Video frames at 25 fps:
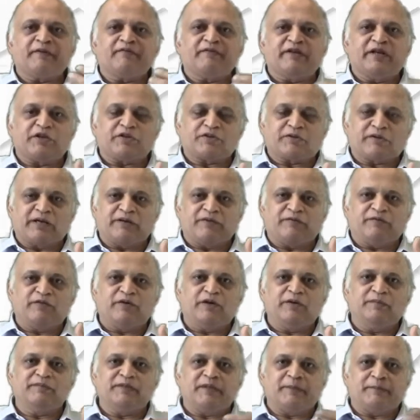will
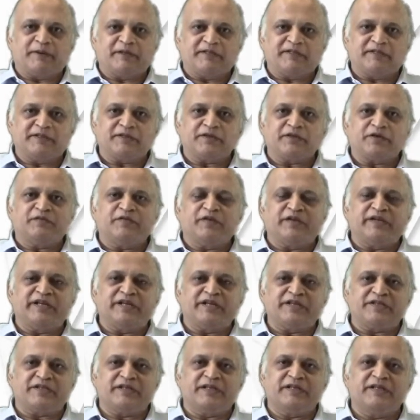confirm the presence of a
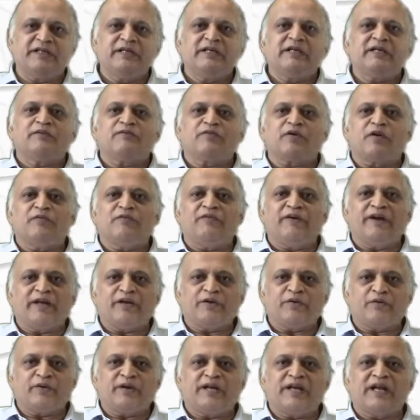lesion from
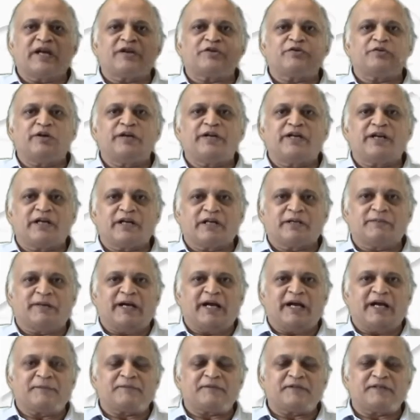where you can actually take a
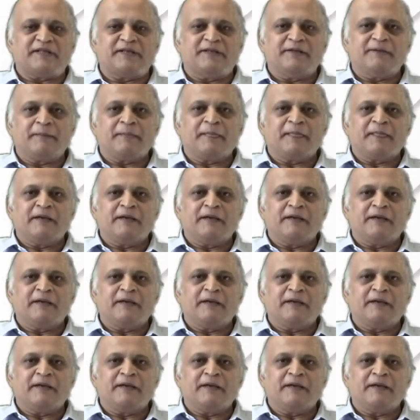biopsy.